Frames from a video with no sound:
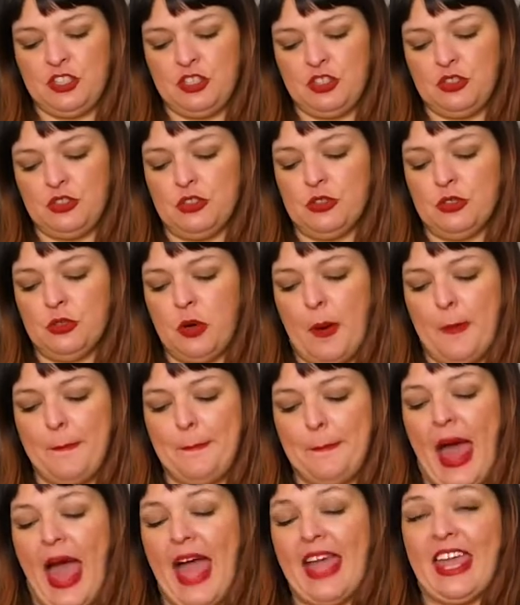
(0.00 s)
to
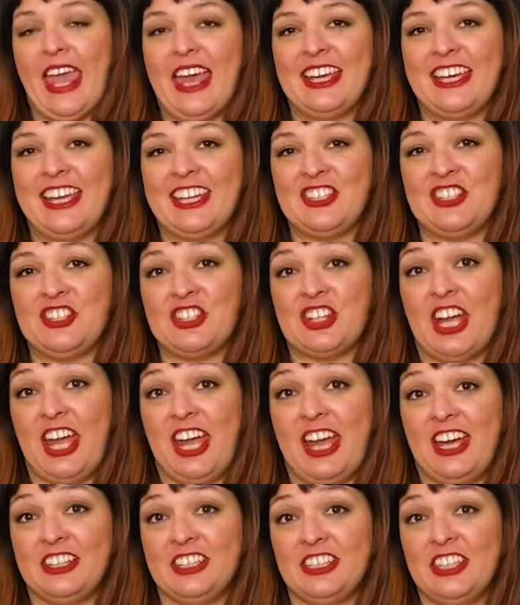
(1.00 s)
bang it against your
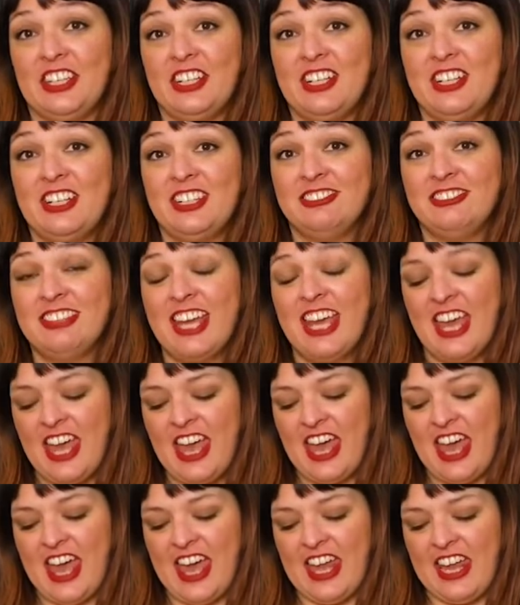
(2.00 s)
hand a little,
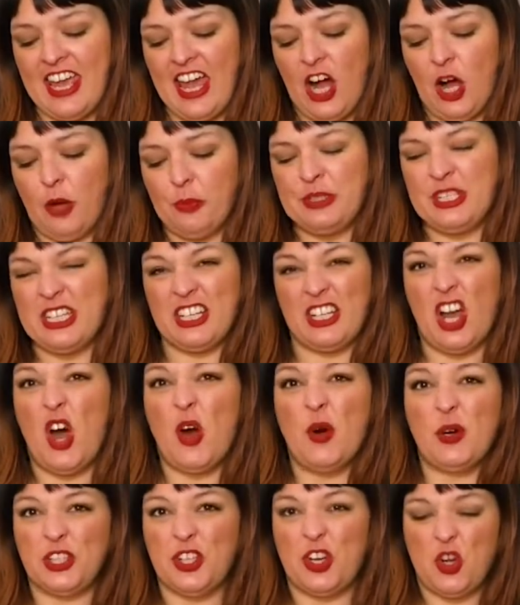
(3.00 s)
and it helps it
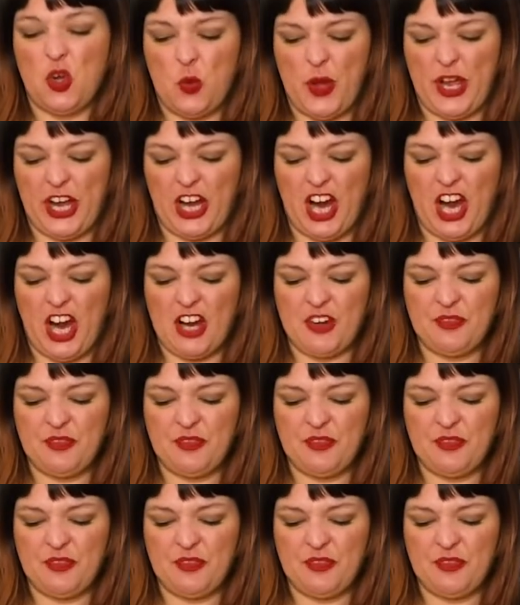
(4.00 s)
go a little quicker.